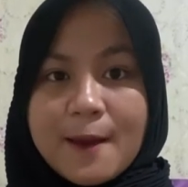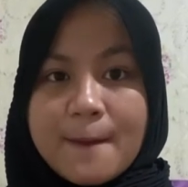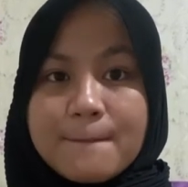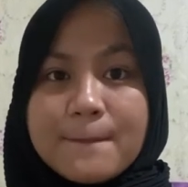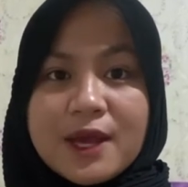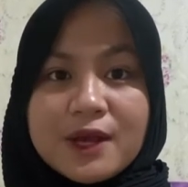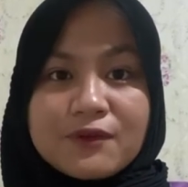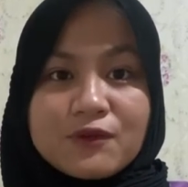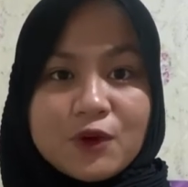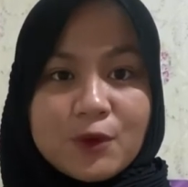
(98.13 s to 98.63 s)

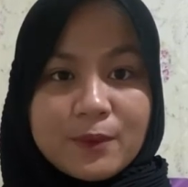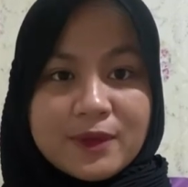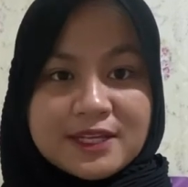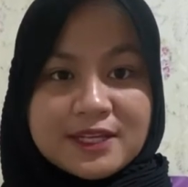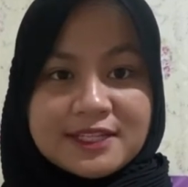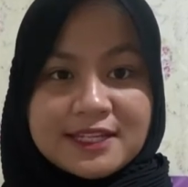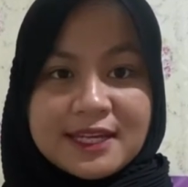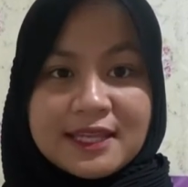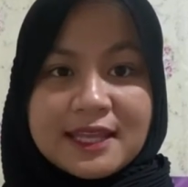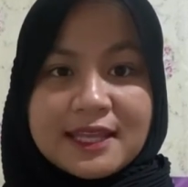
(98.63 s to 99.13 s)
Back
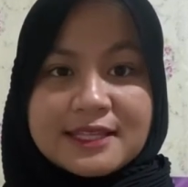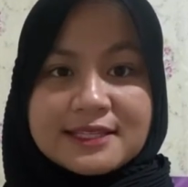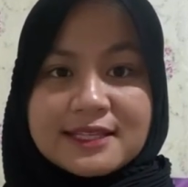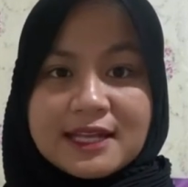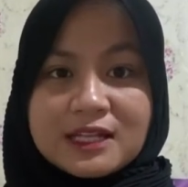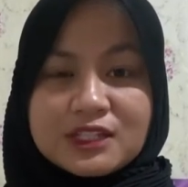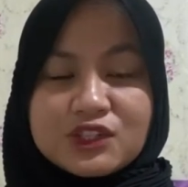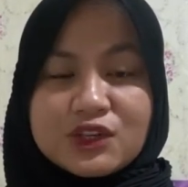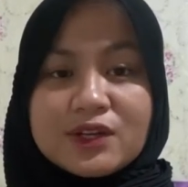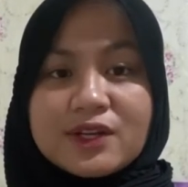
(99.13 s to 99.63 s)
formation is
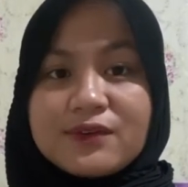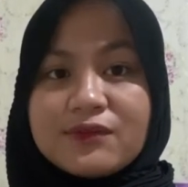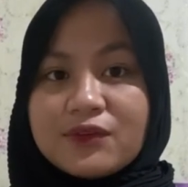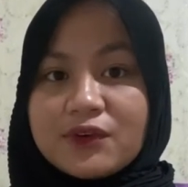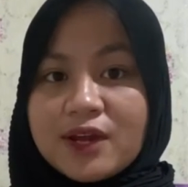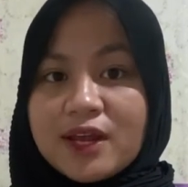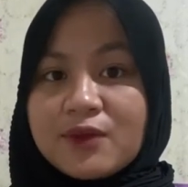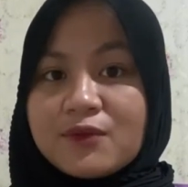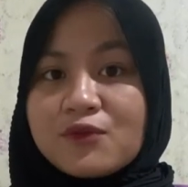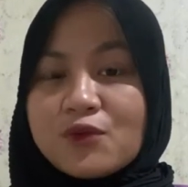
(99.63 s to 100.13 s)
also
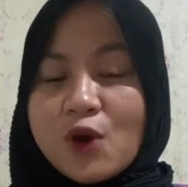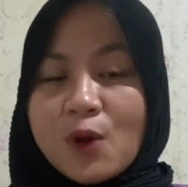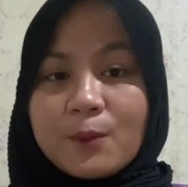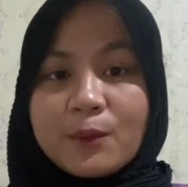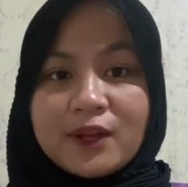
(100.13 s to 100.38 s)
different from